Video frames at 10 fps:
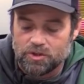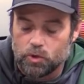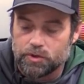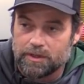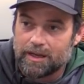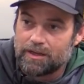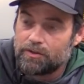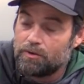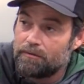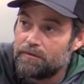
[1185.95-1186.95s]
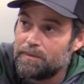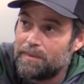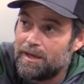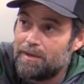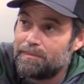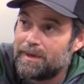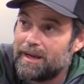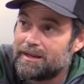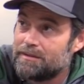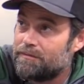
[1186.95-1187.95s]
golden. I can throw it flip up.
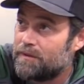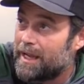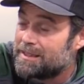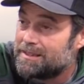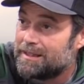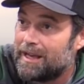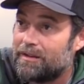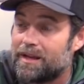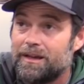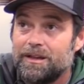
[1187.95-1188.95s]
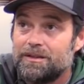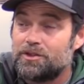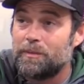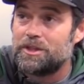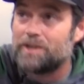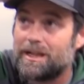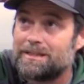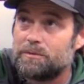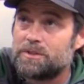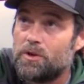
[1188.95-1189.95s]
I can flex it now. Like so many shots
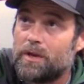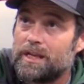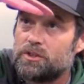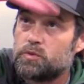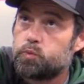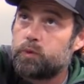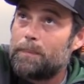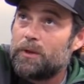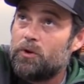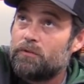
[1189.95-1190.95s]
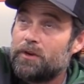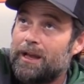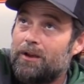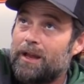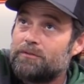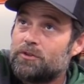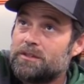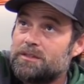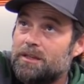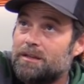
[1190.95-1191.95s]
I was throwing, I can just rip it over now. I have
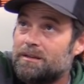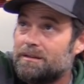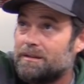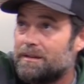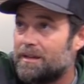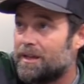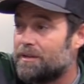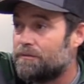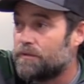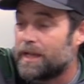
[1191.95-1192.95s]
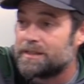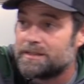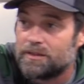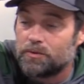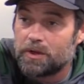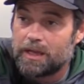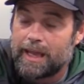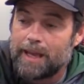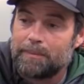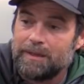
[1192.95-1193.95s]
trust in it. And it flexes it through a
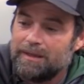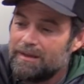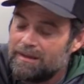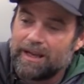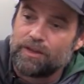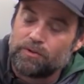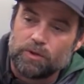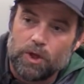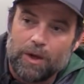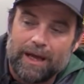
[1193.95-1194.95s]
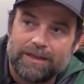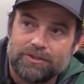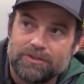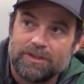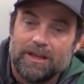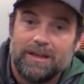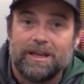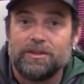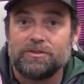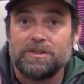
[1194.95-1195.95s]
gap. I can throw low hyzers.
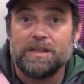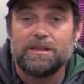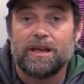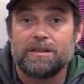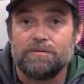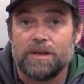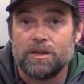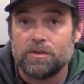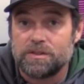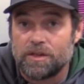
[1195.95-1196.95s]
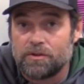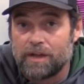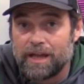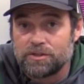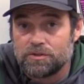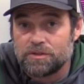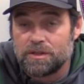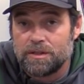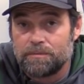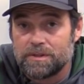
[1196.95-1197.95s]
And you'll see in the next video, the Southern Nationals
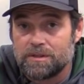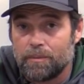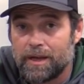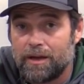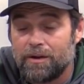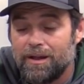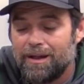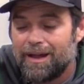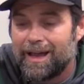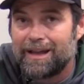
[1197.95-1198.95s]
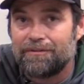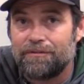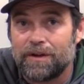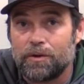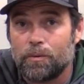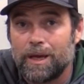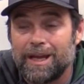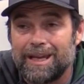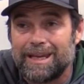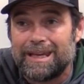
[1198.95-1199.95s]
clip that's coming out, I had a
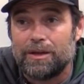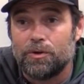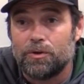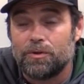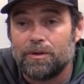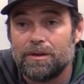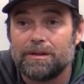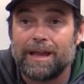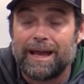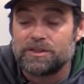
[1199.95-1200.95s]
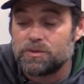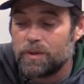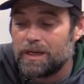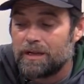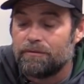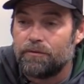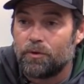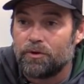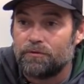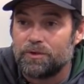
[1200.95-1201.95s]
Fairway Eagle last weekend,
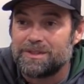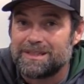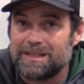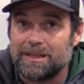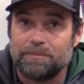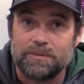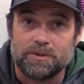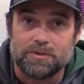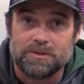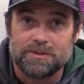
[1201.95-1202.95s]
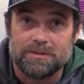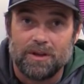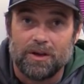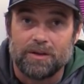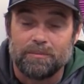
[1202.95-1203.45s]
400-foot skip deuce on a